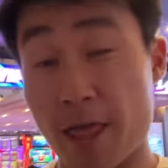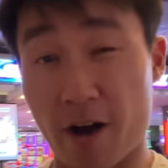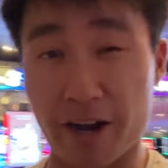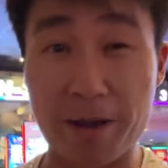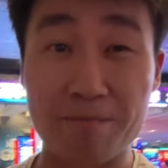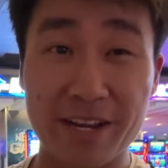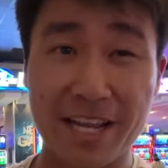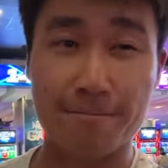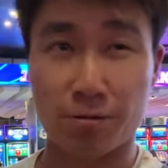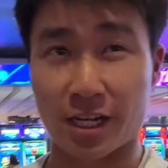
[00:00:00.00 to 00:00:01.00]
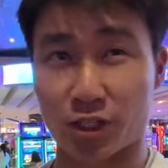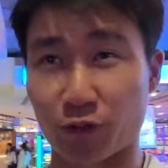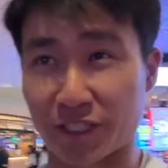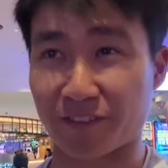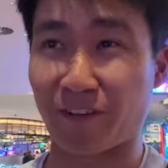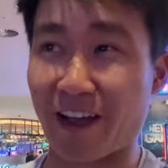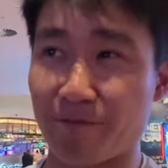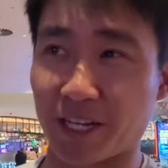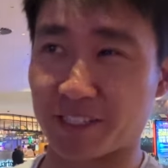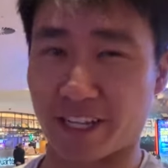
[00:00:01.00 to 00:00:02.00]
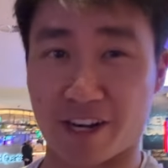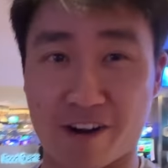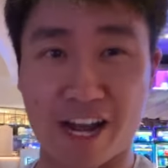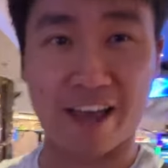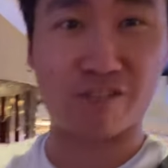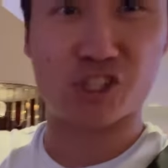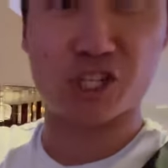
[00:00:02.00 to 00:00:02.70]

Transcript: All right, immediate plot twist. Five minutes later, I have